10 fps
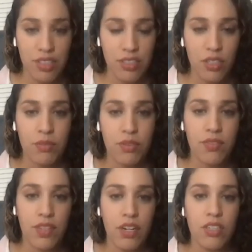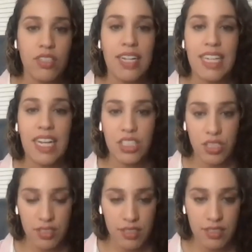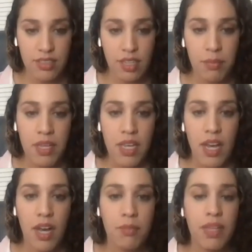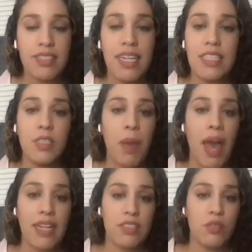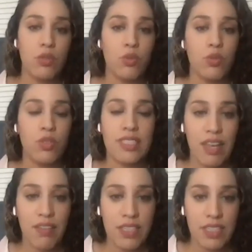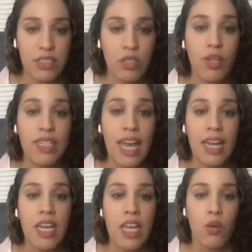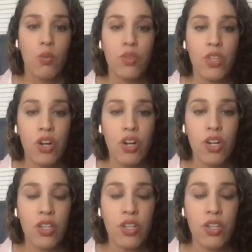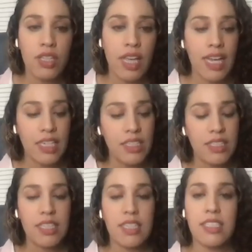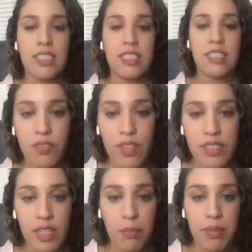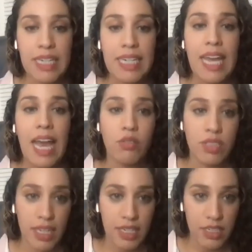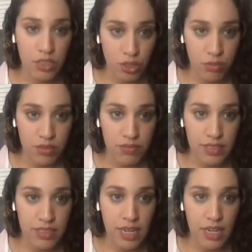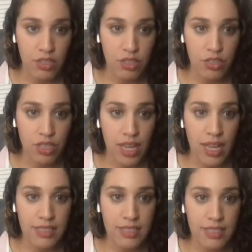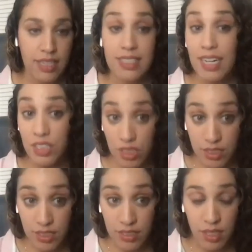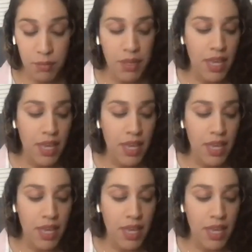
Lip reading: in terms of their citation system that dates back to the 70s. So again, the agency itself is completely outdated in terms of its standards and citation system.